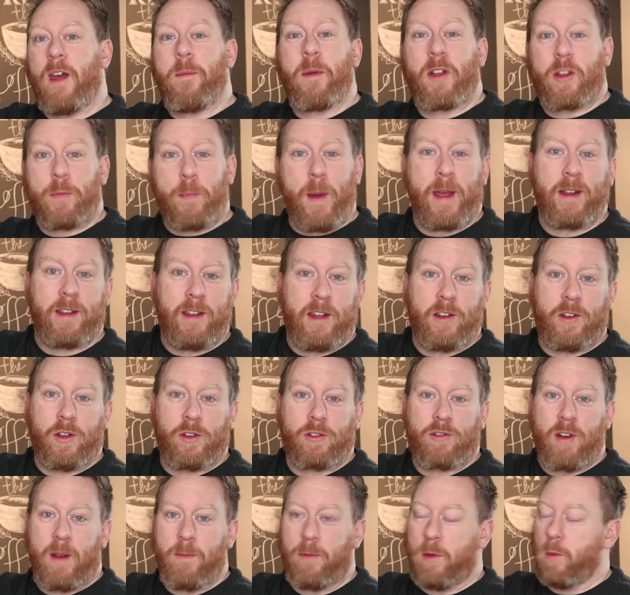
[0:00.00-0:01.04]
I'm expecting it to
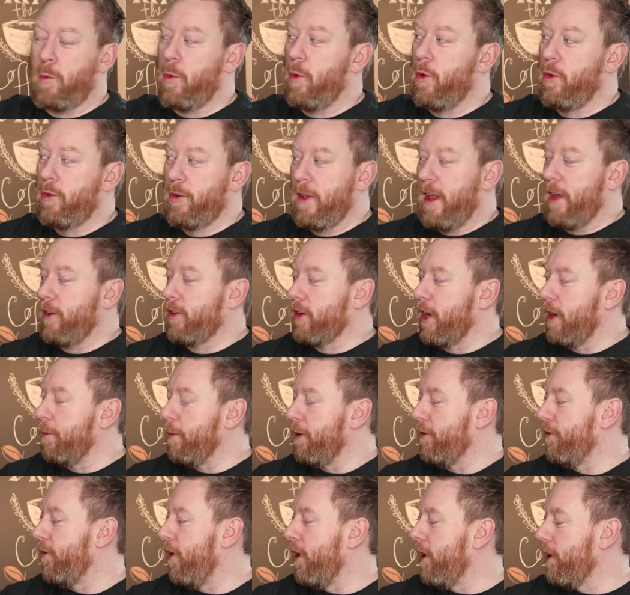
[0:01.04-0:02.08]
scrape the walls, that's going
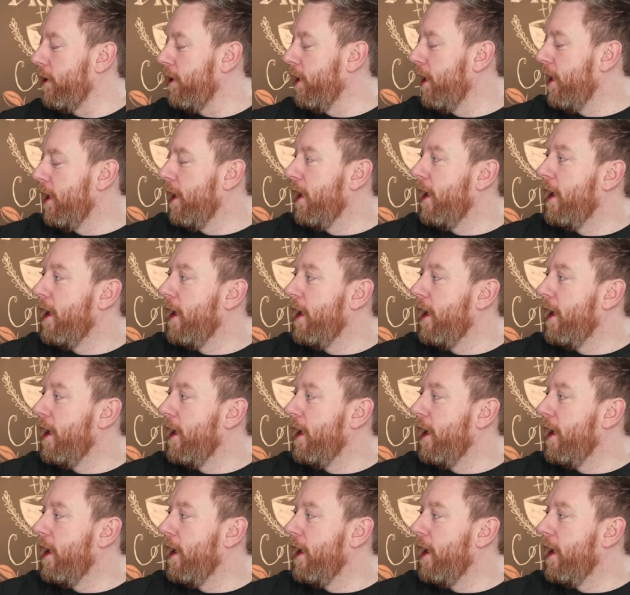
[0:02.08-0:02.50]
to be fine.